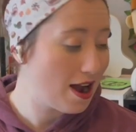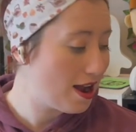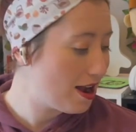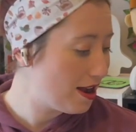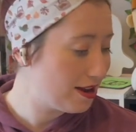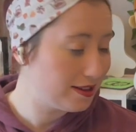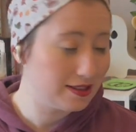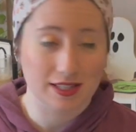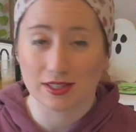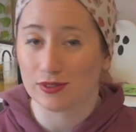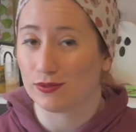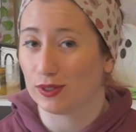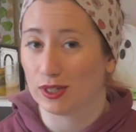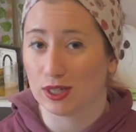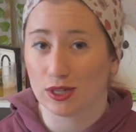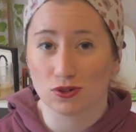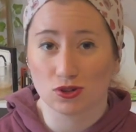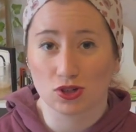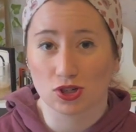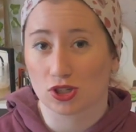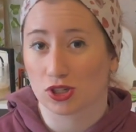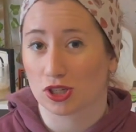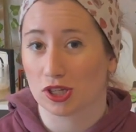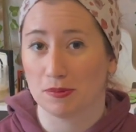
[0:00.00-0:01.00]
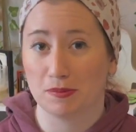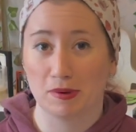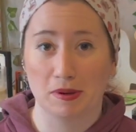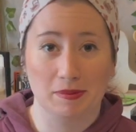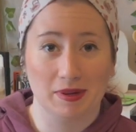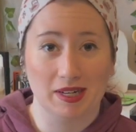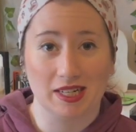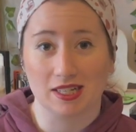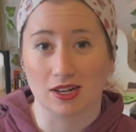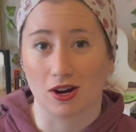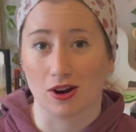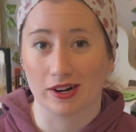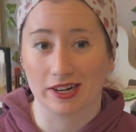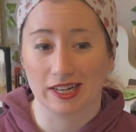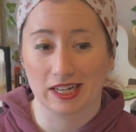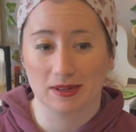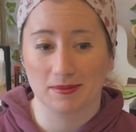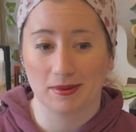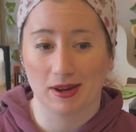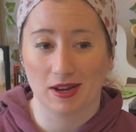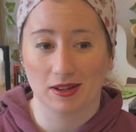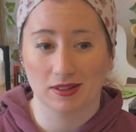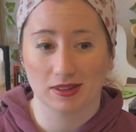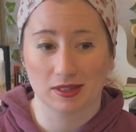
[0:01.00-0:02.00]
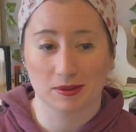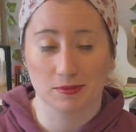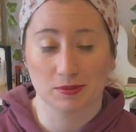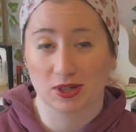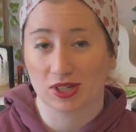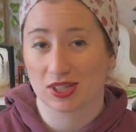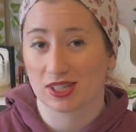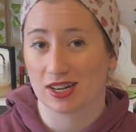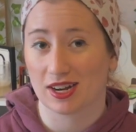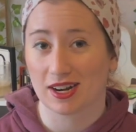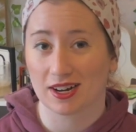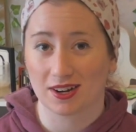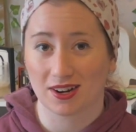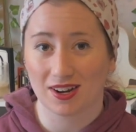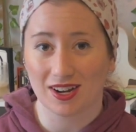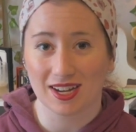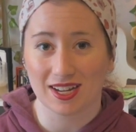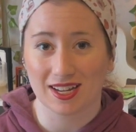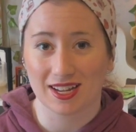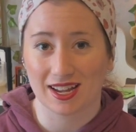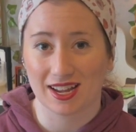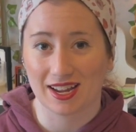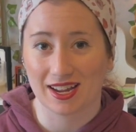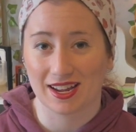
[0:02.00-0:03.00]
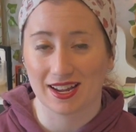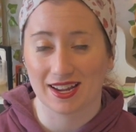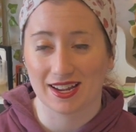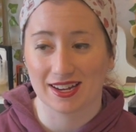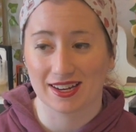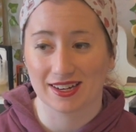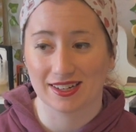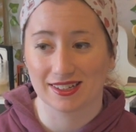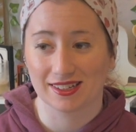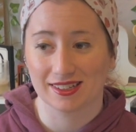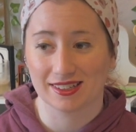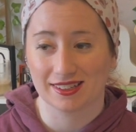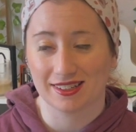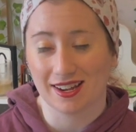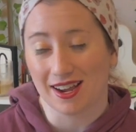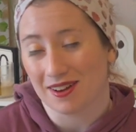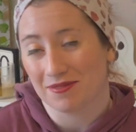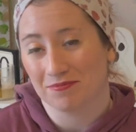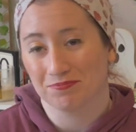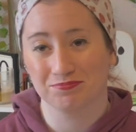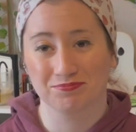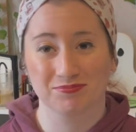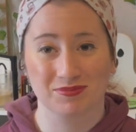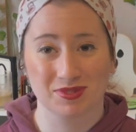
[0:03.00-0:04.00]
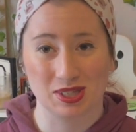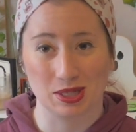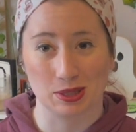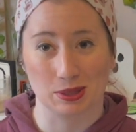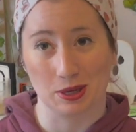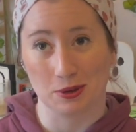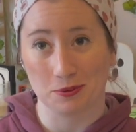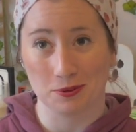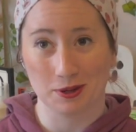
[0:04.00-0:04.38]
this video is just going to be me talking about the books that I got, and yeah, so here we